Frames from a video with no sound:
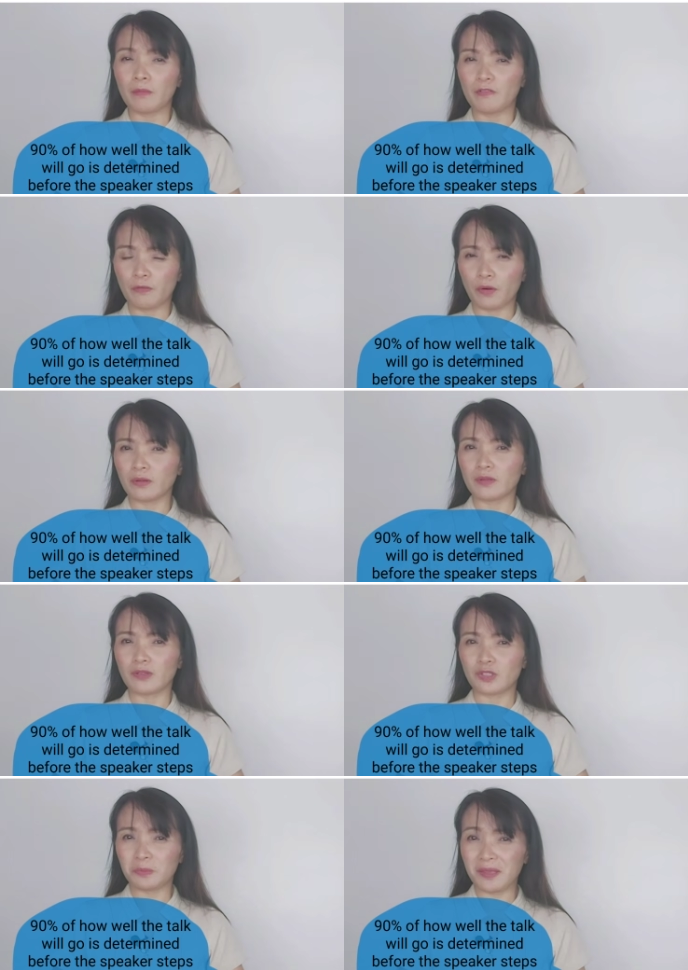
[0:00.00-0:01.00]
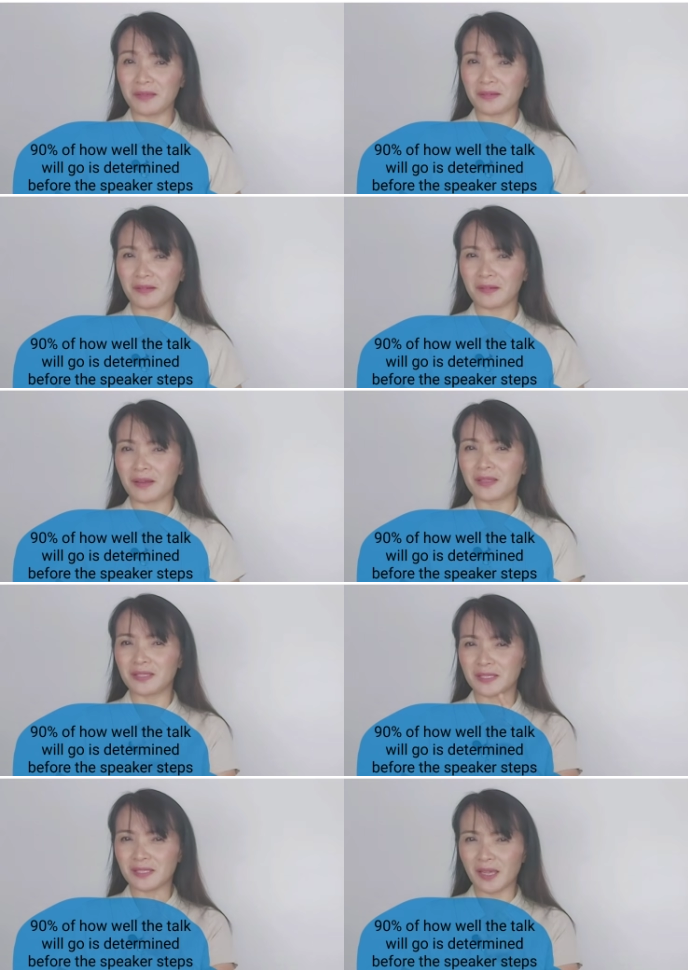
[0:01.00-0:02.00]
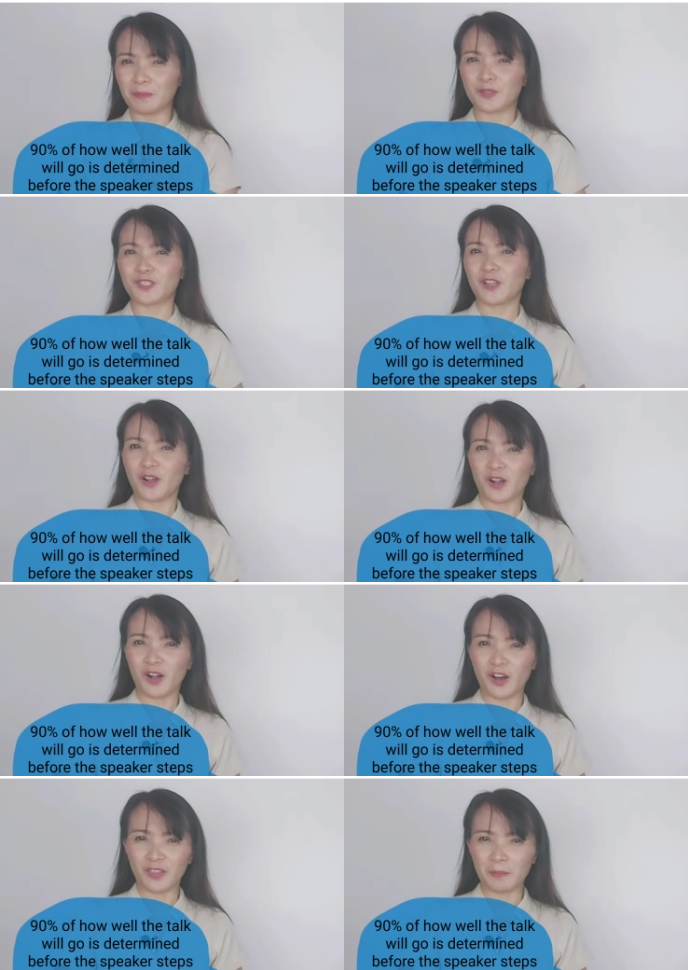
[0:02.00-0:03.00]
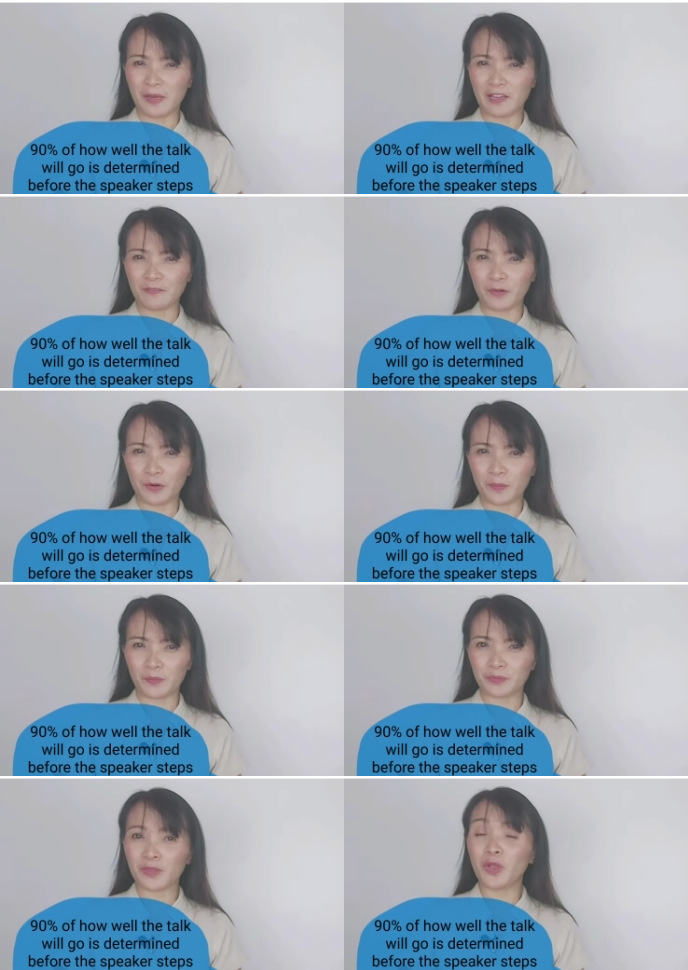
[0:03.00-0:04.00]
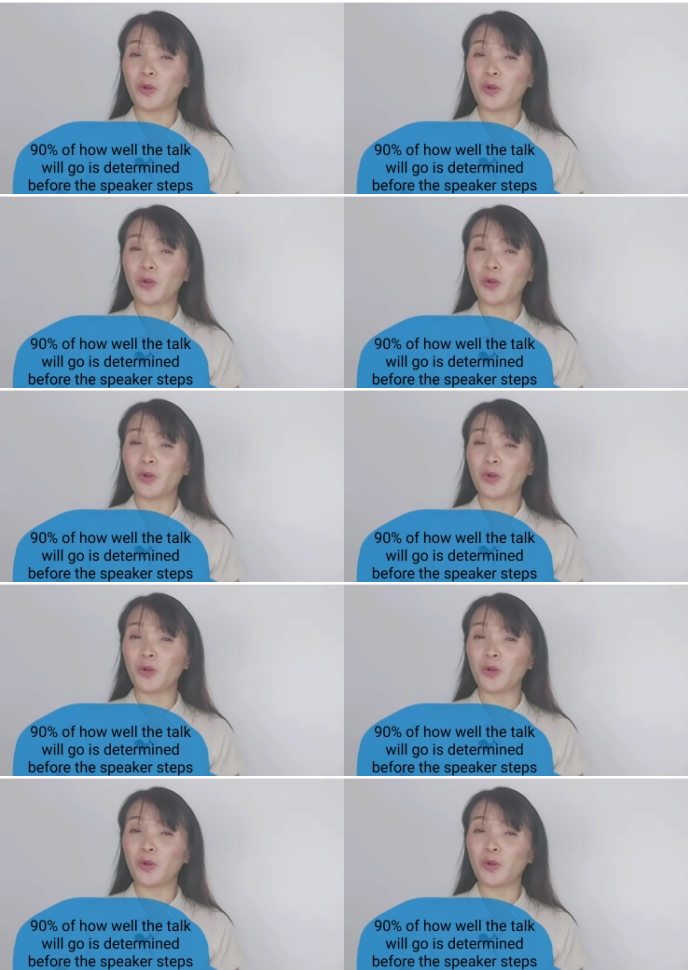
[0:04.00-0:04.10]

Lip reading: before the speaker steps on the platform.